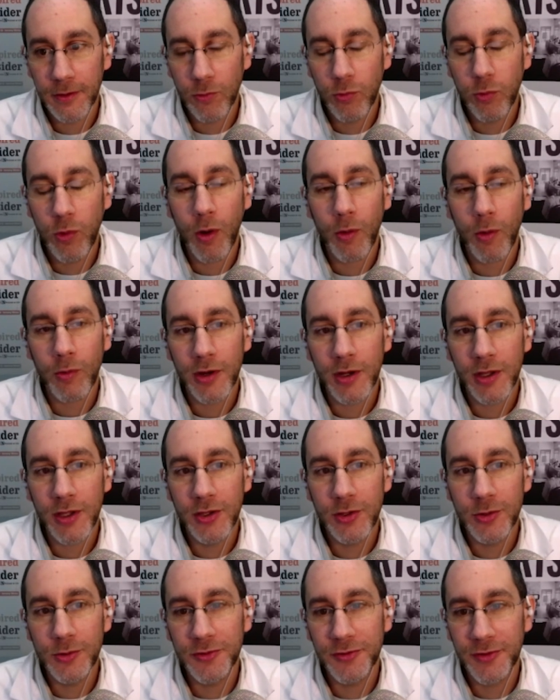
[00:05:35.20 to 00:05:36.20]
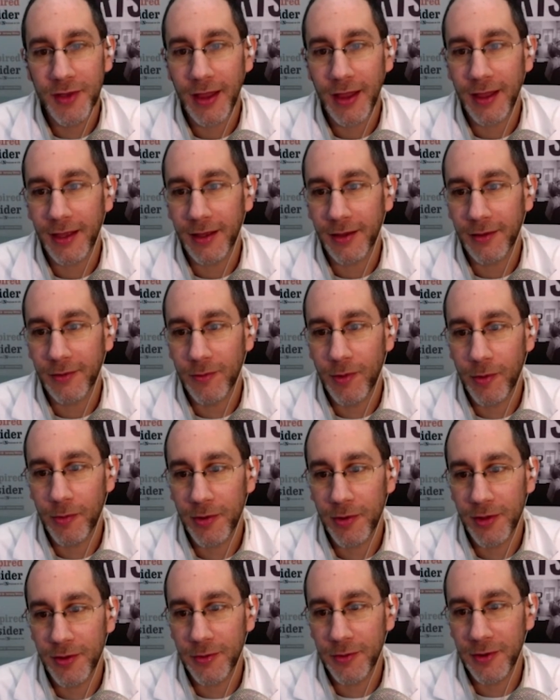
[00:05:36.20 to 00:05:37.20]
What were you selling? What
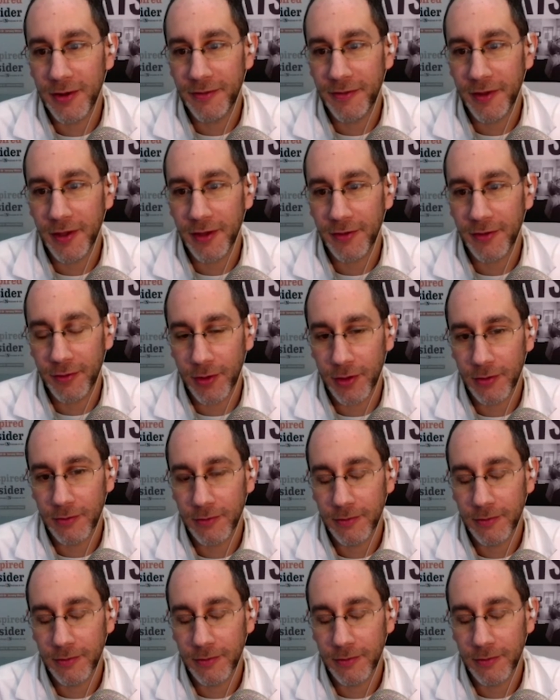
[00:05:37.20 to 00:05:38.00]
were you an affiliate for?